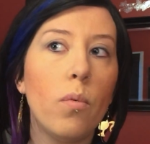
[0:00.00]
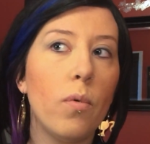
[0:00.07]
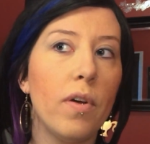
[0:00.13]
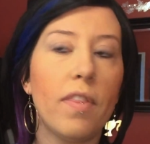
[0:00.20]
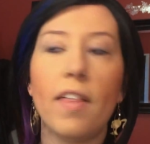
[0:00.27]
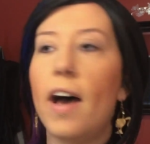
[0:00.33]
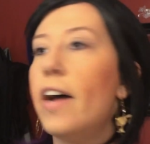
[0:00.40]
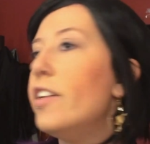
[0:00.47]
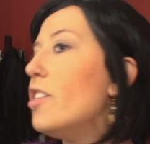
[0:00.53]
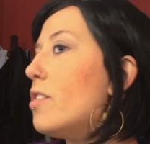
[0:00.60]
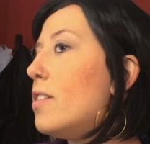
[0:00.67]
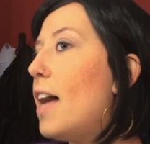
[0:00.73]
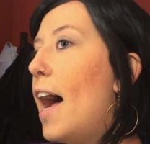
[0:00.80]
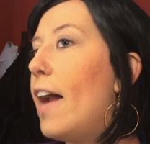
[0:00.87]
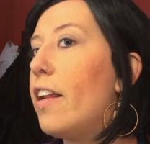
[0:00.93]
With that, I
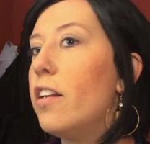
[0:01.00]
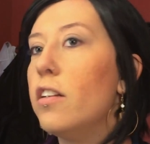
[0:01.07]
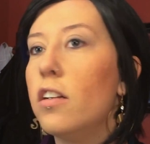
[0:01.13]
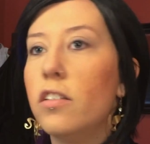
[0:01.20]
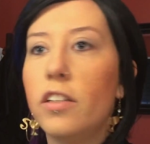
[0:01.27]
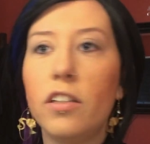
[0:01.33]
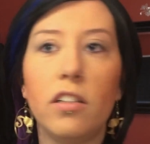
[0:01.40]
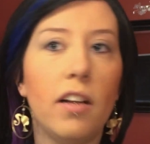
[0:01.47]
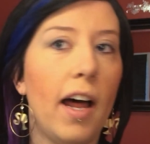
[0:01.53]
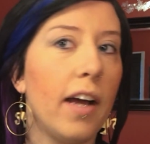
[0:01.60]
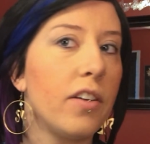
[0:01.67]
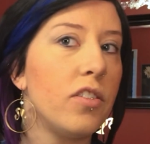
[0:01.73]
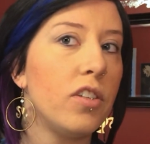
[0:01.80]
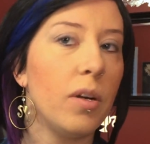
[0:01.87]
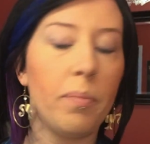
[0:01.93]
just added a little
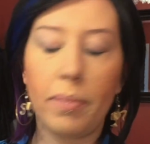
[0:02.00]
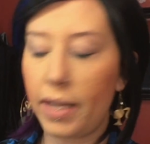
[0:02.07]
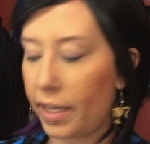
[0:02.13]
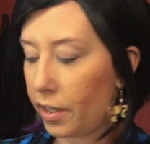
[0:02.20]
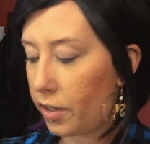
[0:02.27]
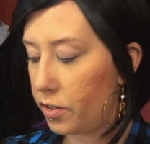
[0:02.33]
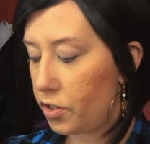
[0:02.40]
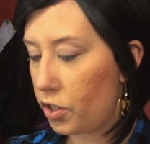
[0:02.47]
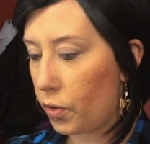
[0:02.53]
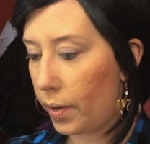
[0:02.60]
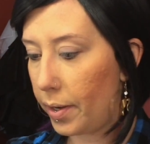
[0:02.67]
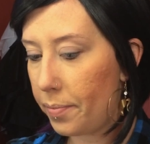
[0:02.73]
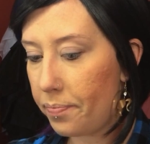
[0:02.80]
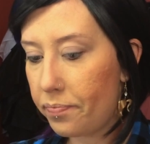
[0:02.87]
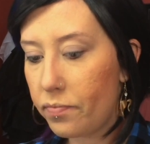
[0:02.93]
extra pink to
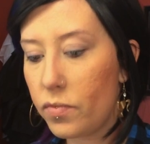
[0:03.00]
it.